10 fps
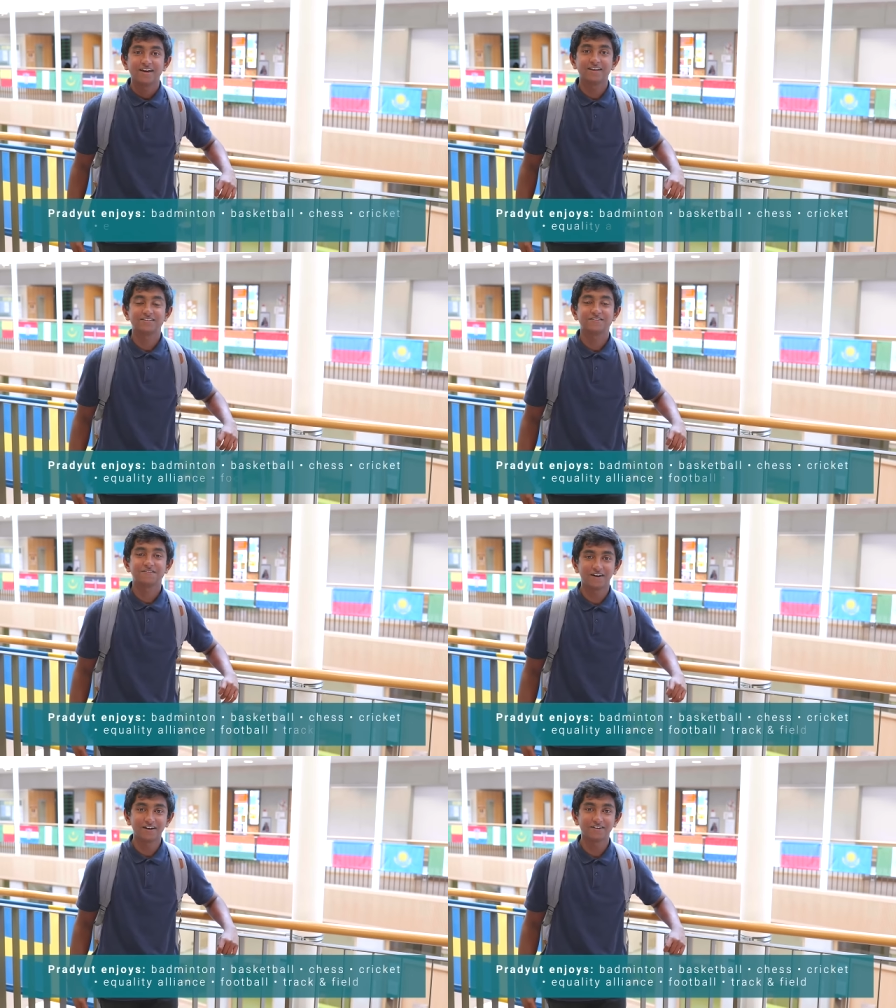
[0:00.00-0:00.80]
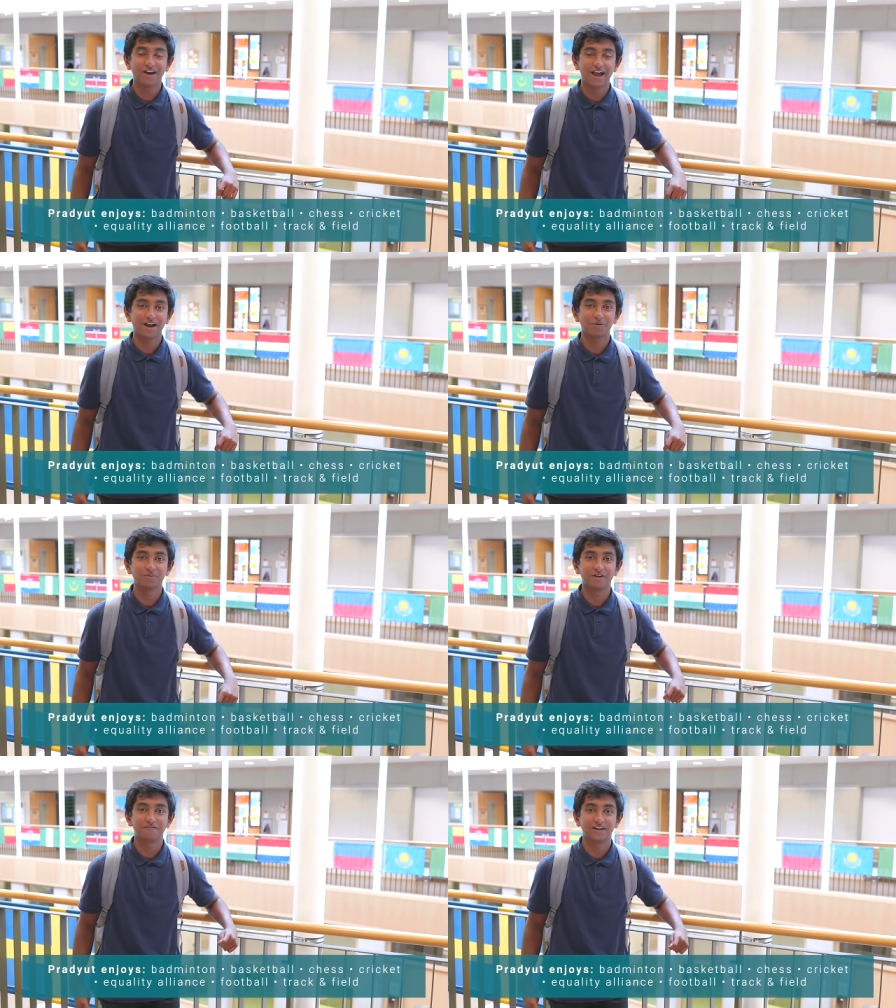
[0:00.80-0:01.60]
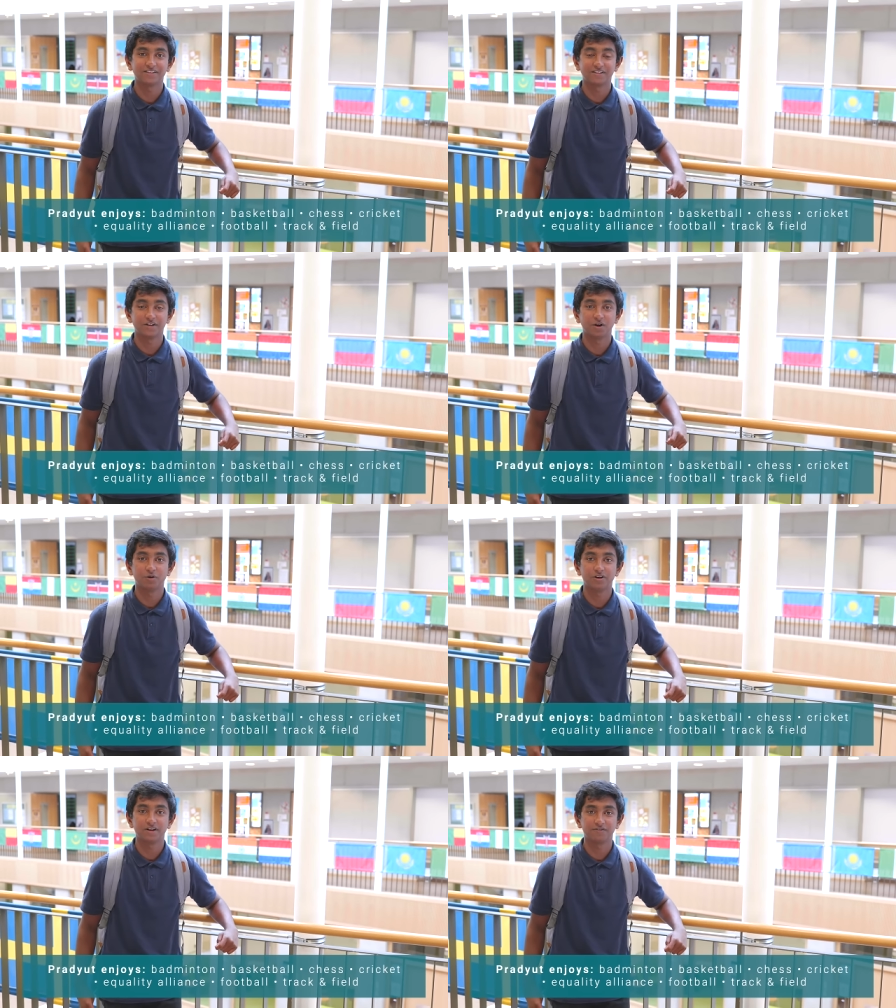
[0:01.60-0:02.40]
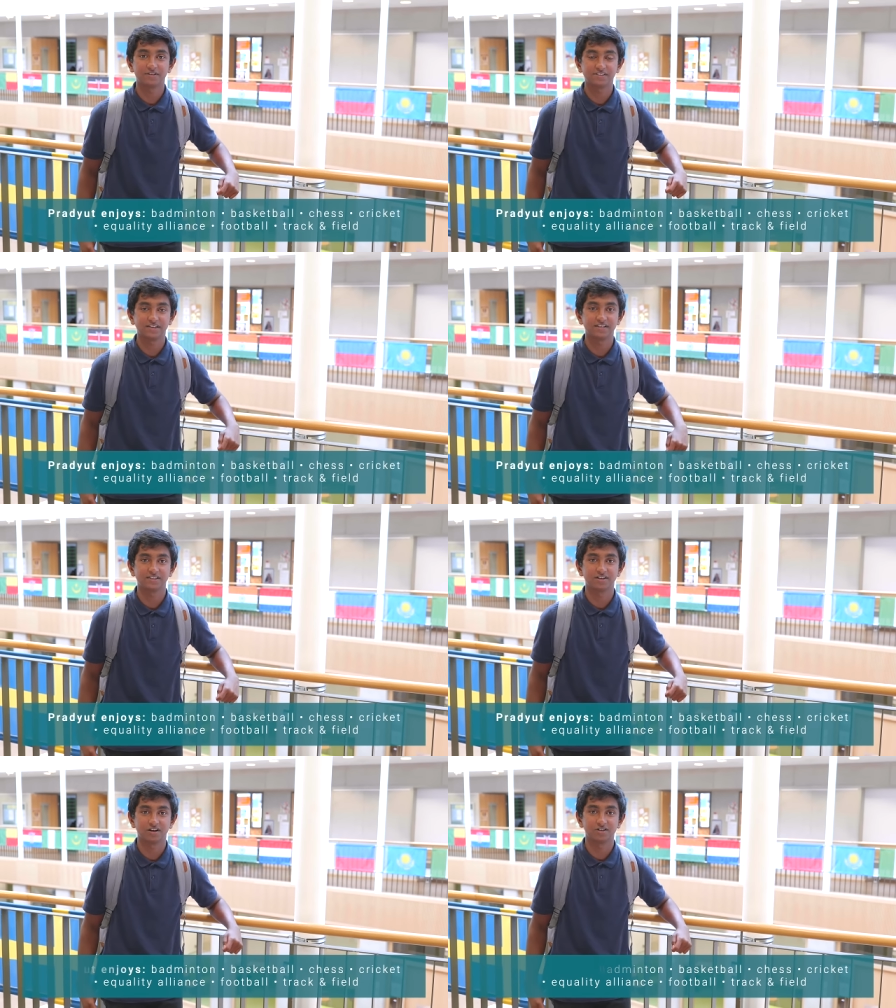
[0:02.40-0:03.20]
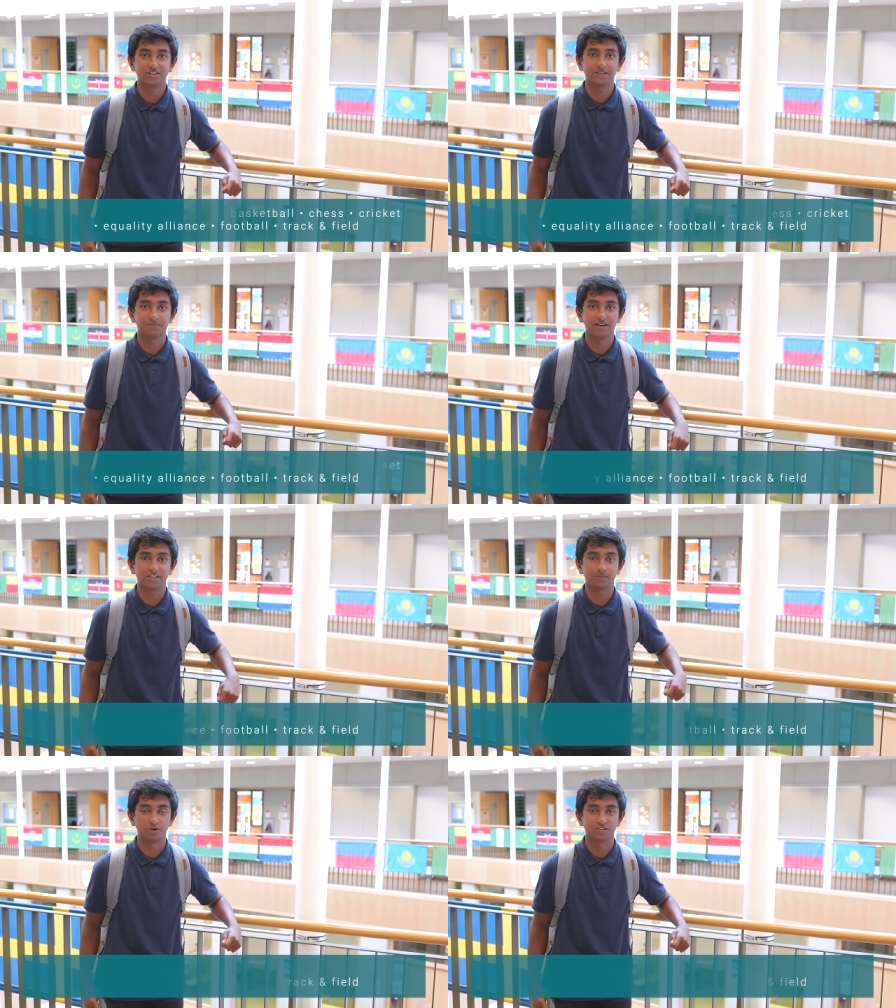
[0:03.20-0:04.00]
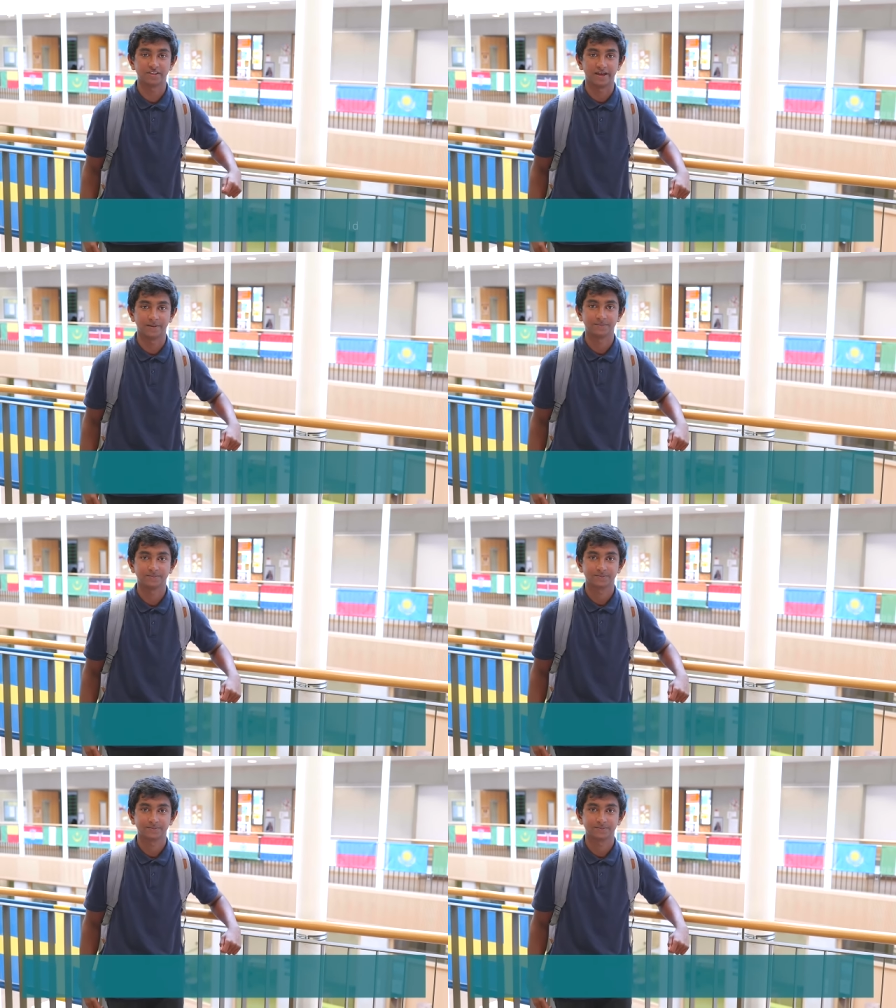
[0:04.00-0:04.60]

It's fun to hang out with my friends and go to different cities and countries and play sports there.